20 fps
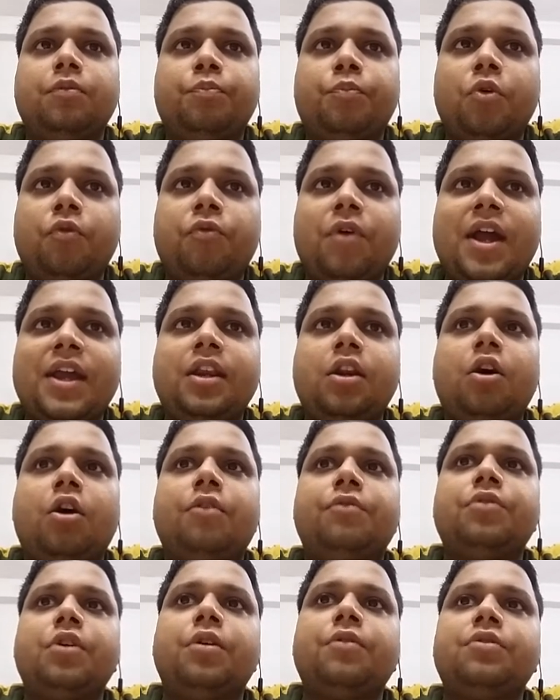profile
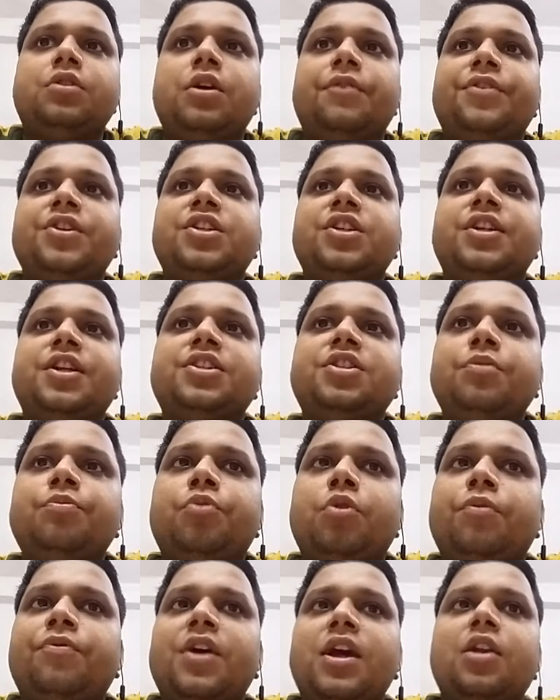of the vegetation
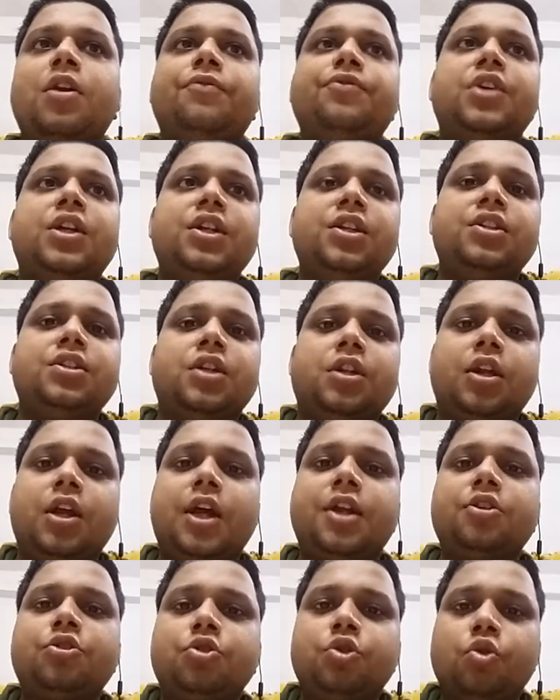profile of the region,
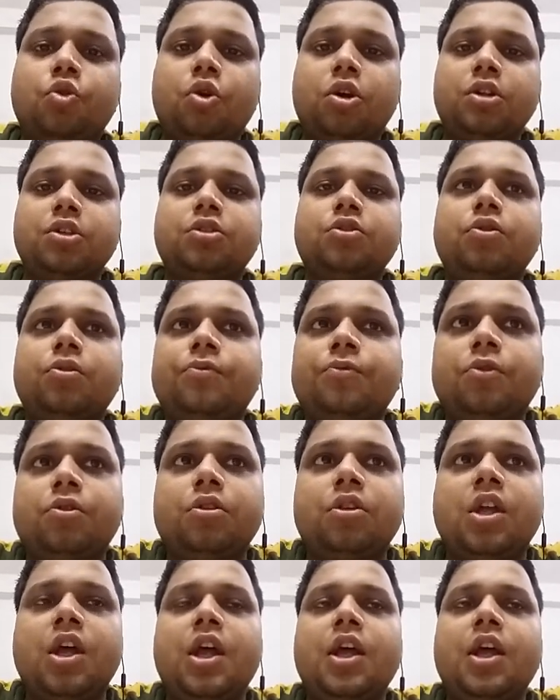and so on and so forth.